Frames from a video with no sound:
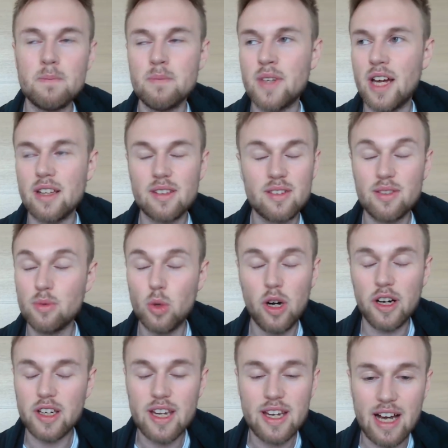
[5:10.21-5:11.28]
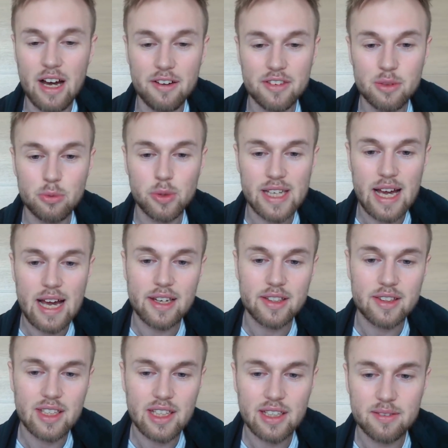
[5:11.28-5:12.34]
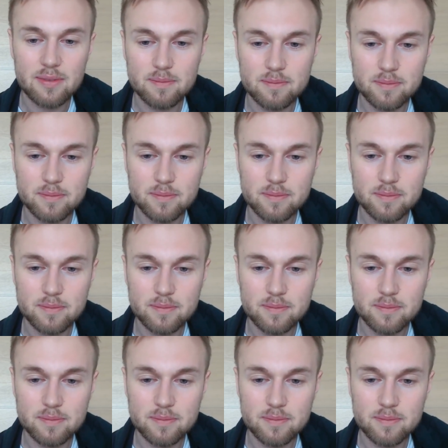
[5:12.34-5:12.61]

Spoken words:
not working out in reality.